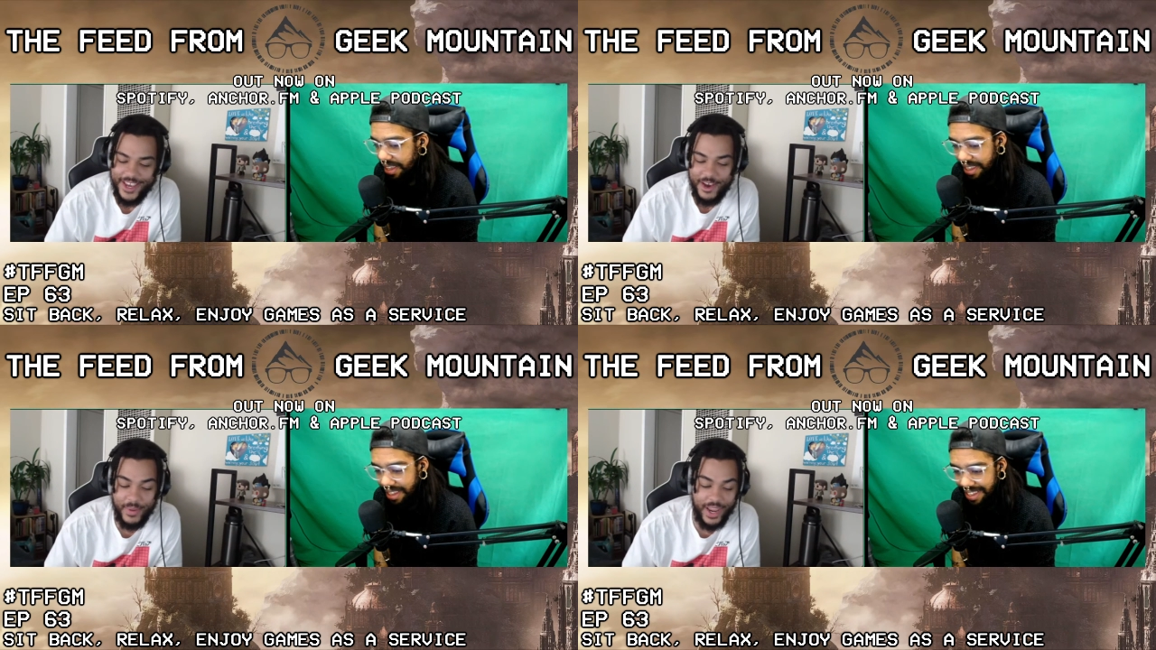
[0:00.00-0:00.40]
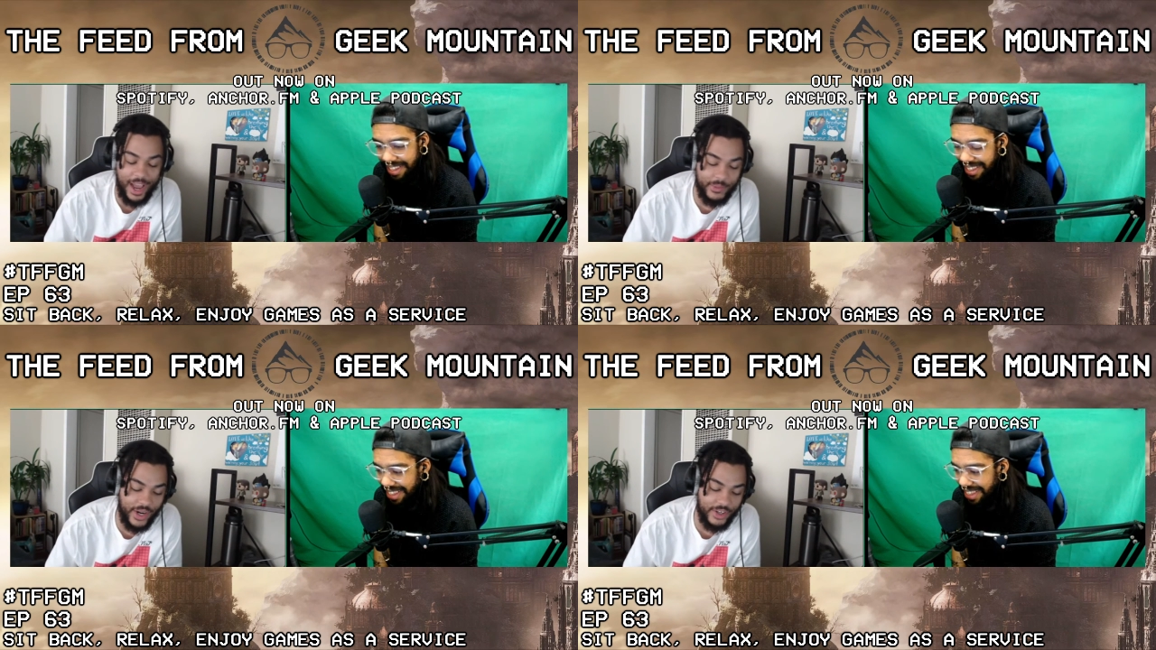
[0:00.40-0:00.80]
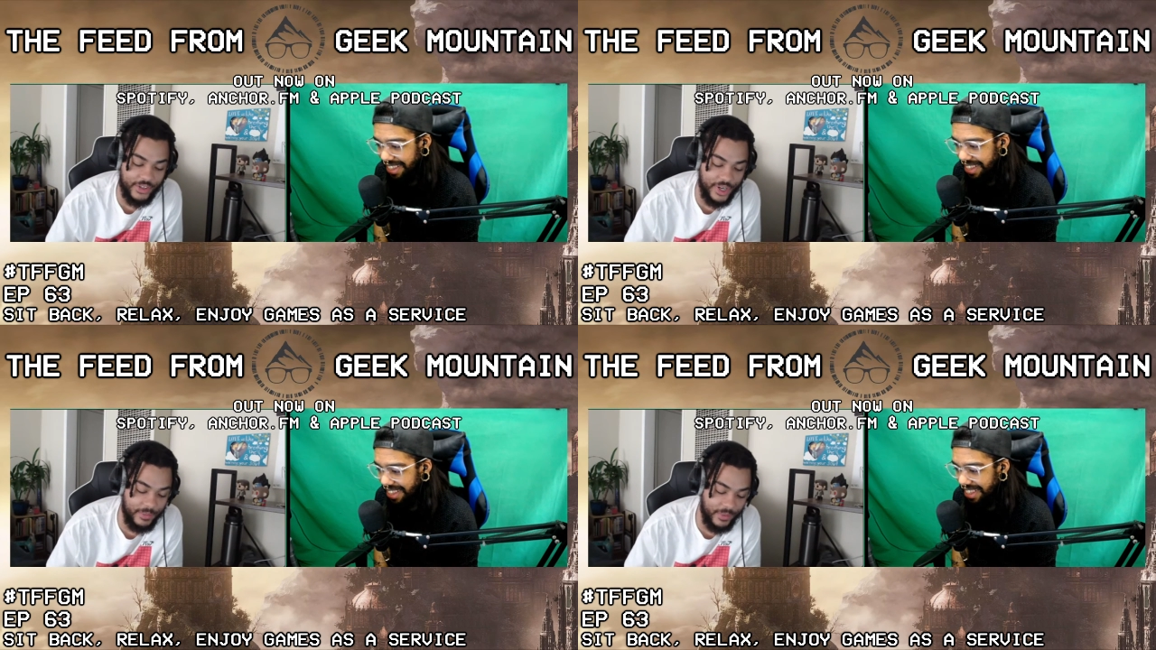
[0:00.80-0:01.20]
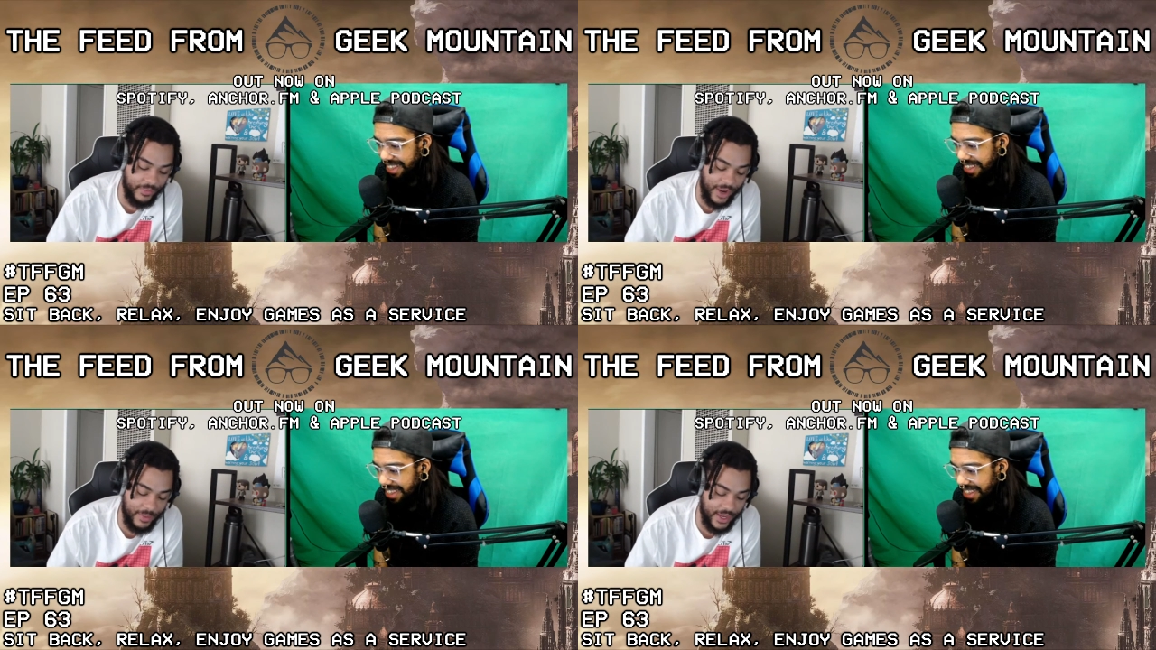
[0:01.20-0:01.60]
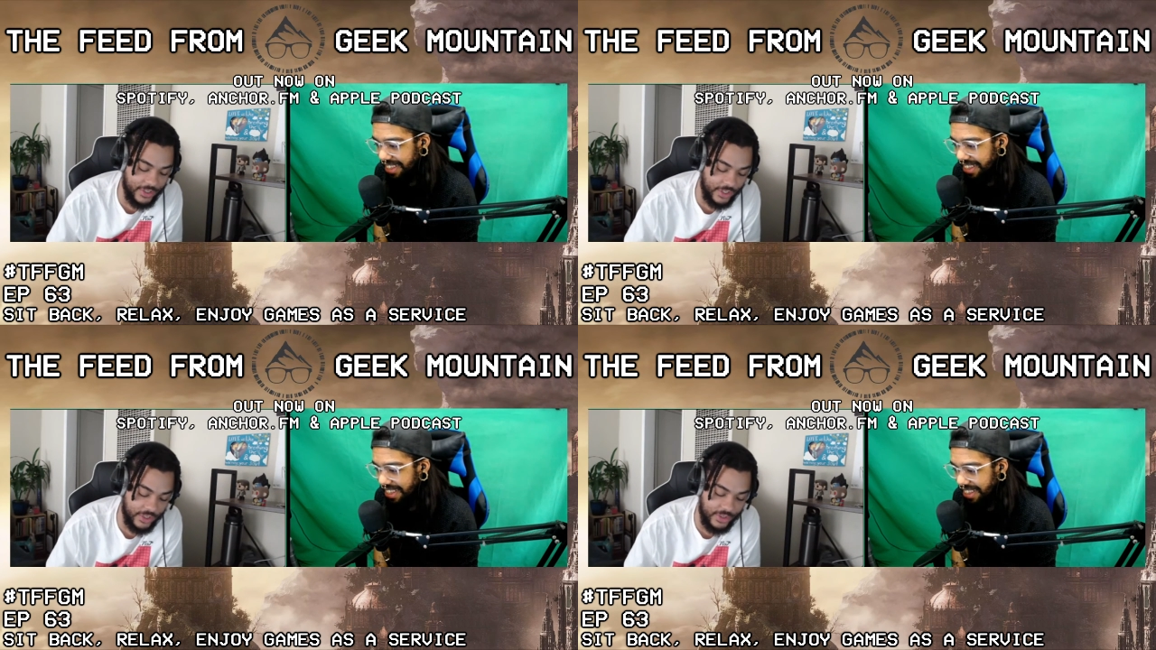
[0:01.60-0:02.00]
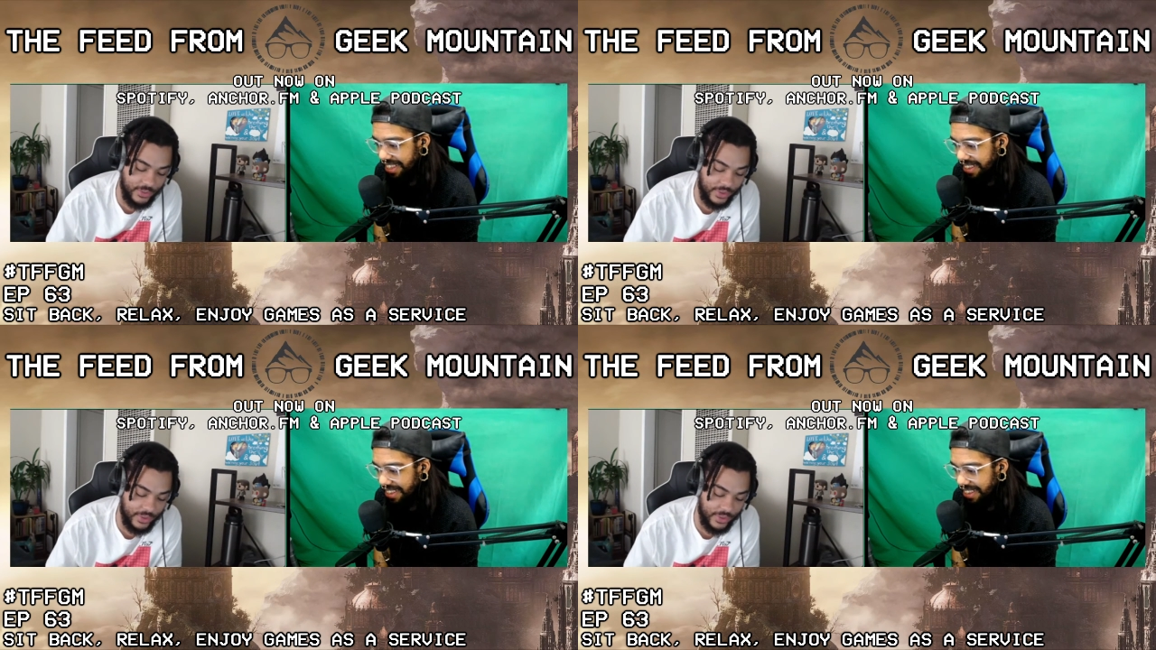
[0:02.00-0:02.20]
Speaker 1: But yeah, I'm trying to stream. You can find me at Jacuzz with